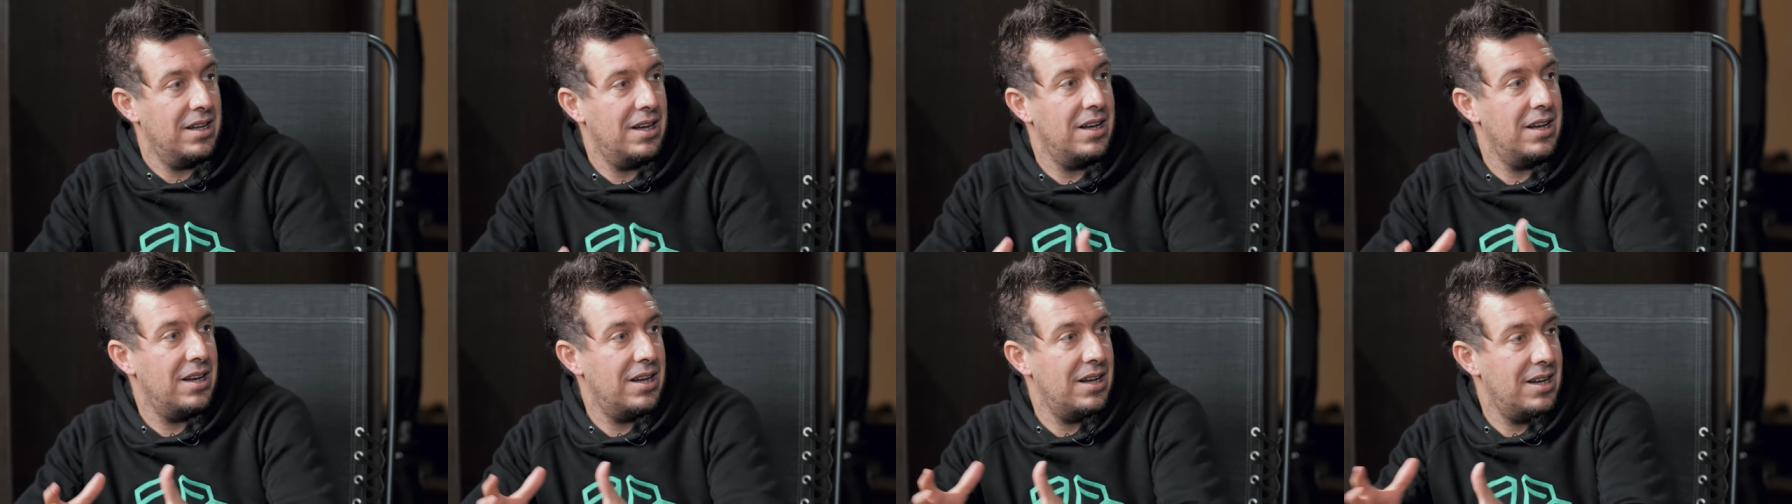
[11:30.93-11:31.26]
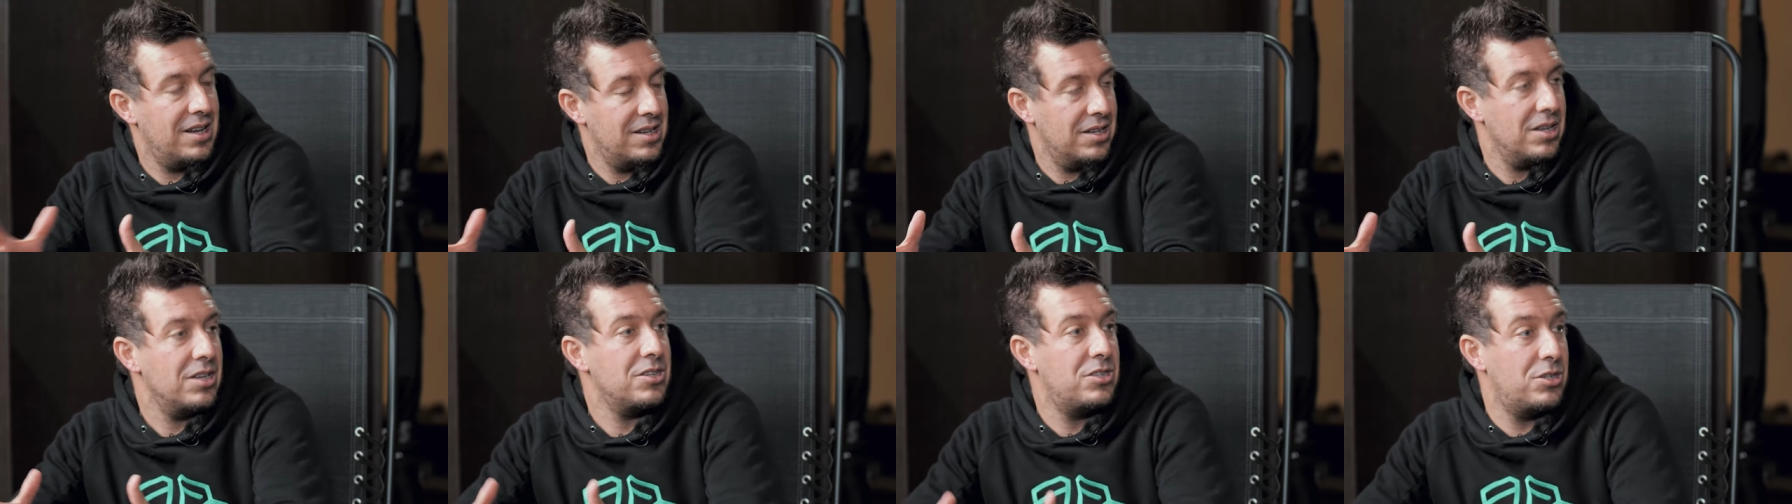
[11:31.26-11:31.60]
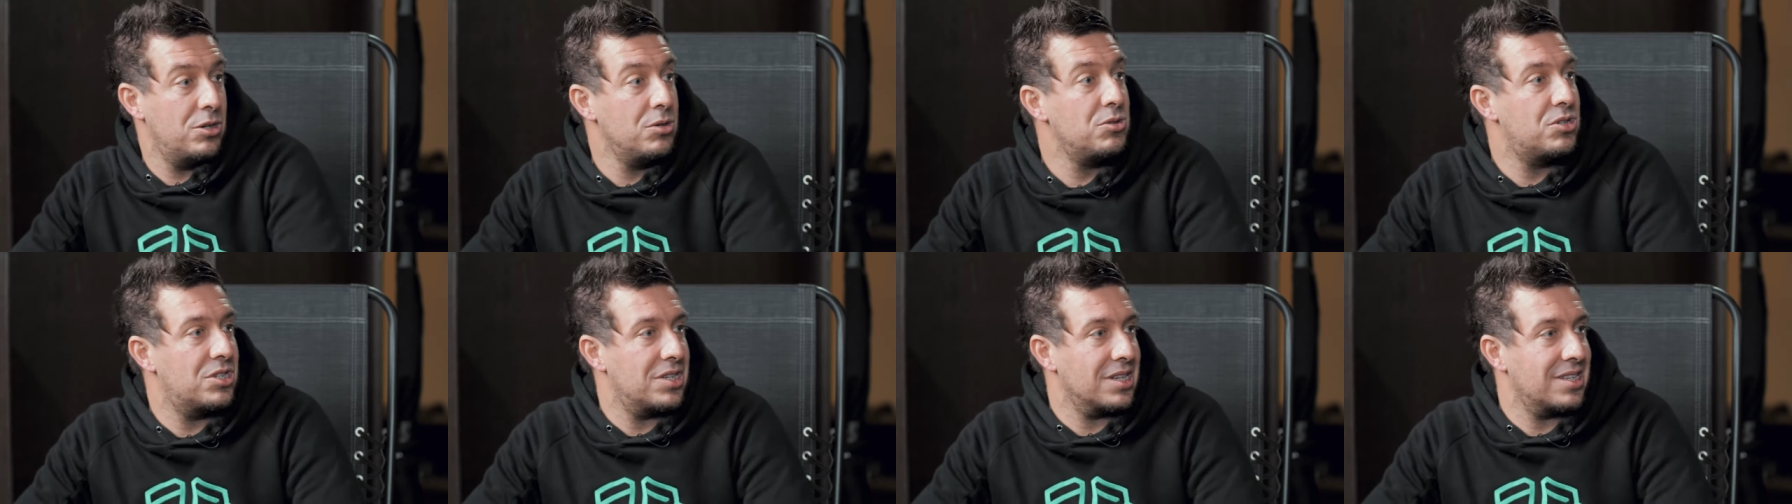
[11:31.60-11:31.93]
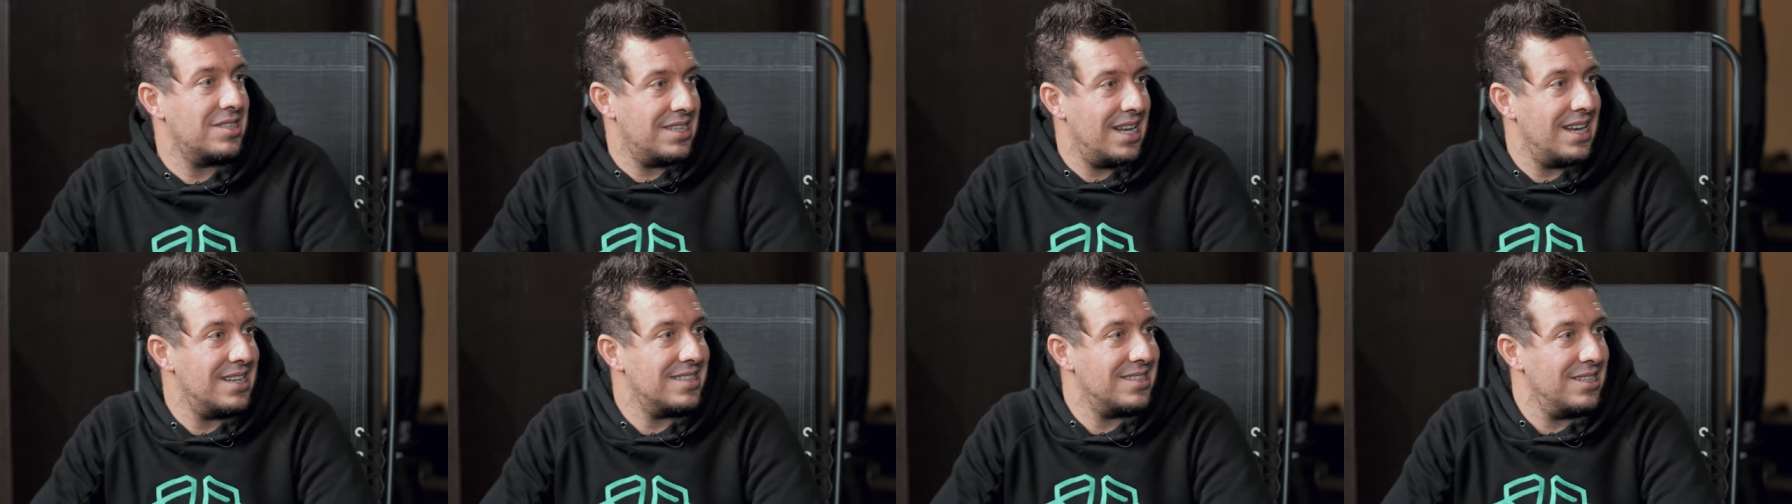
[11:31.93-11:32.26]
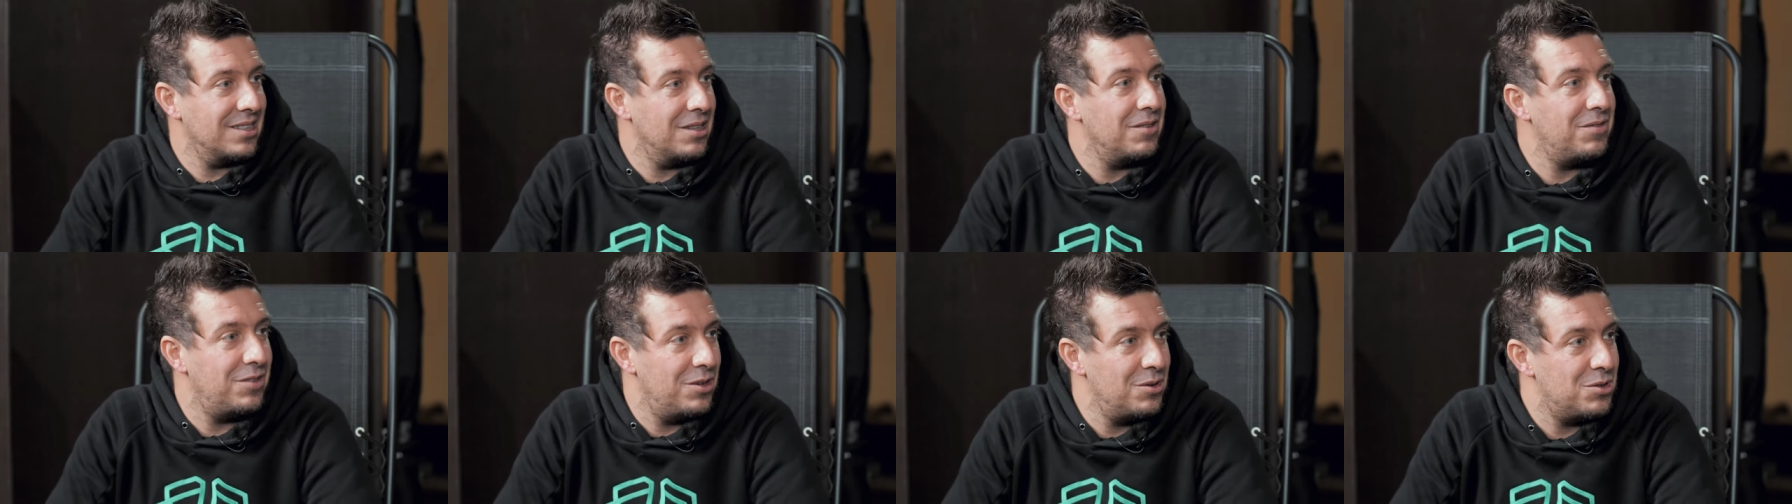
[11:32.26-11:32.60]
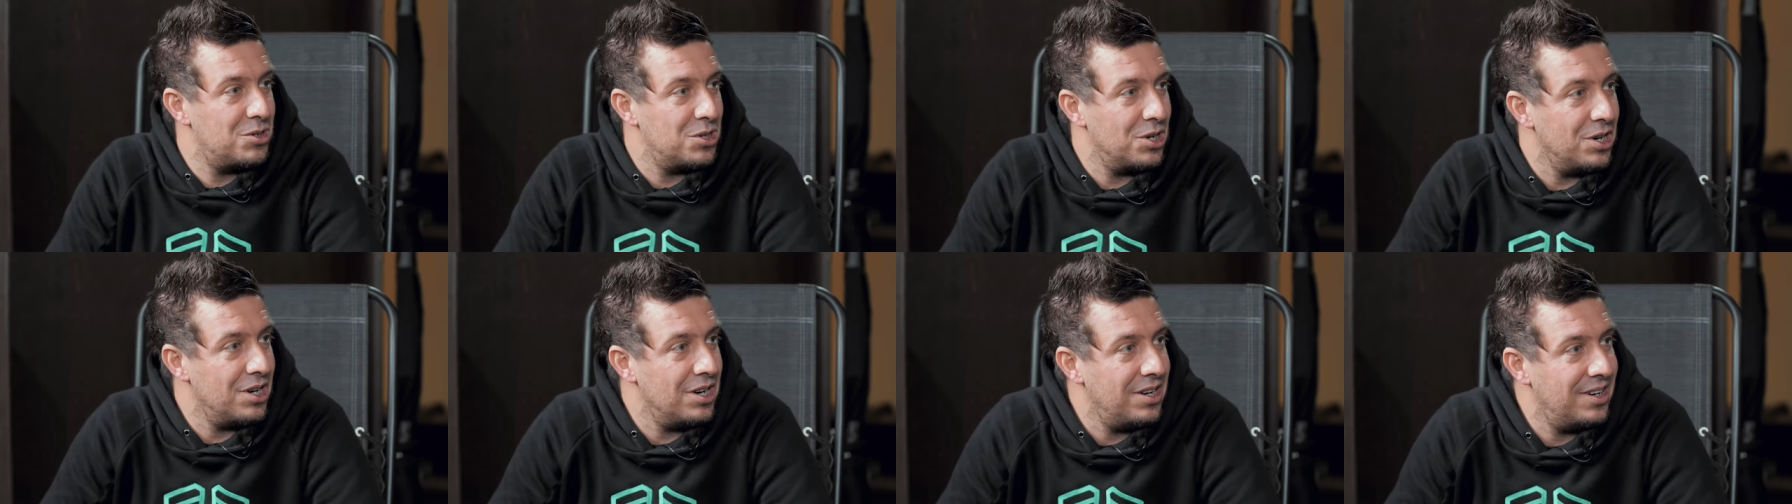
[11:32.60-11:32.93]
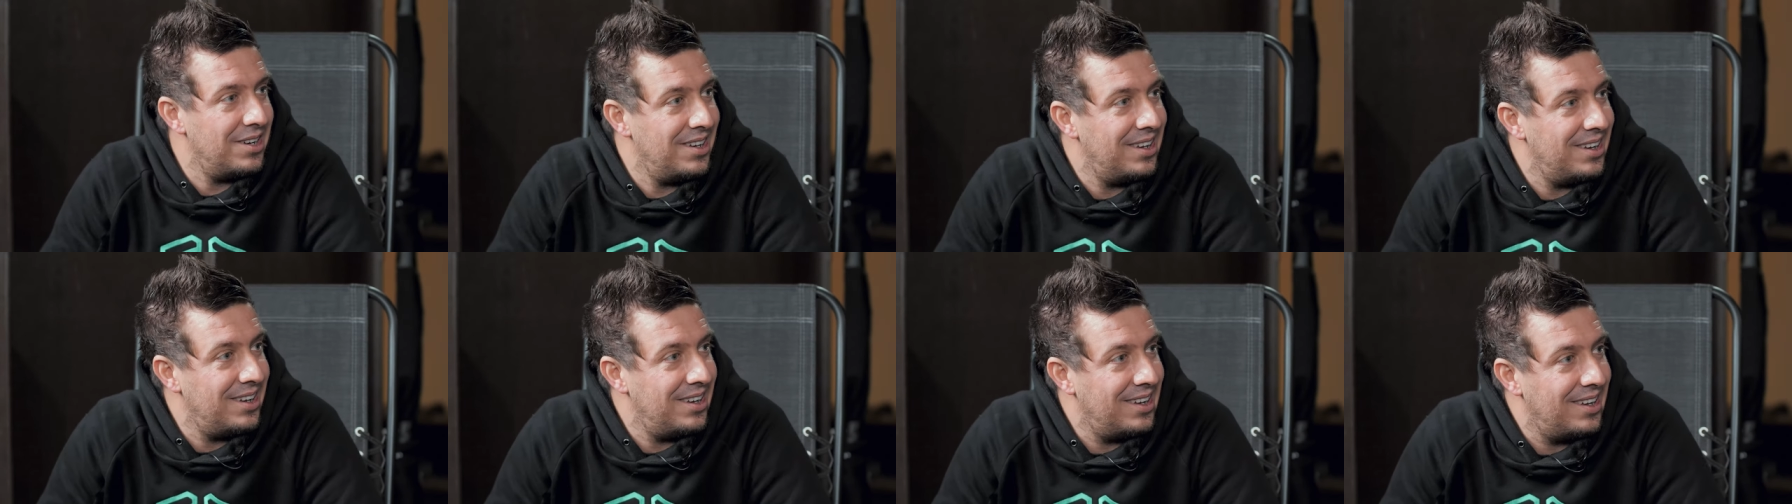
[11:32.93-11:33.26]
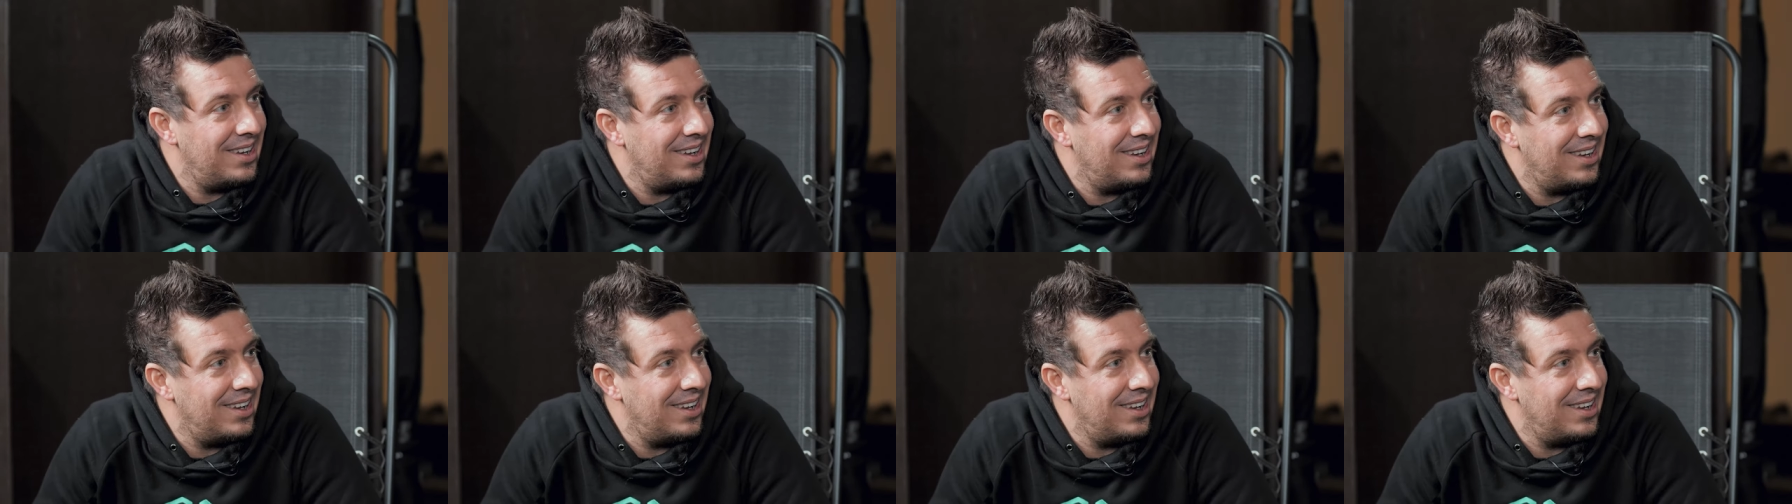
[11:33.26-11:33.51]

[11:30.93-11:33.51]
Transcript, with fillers: uh, a huge success in the future? It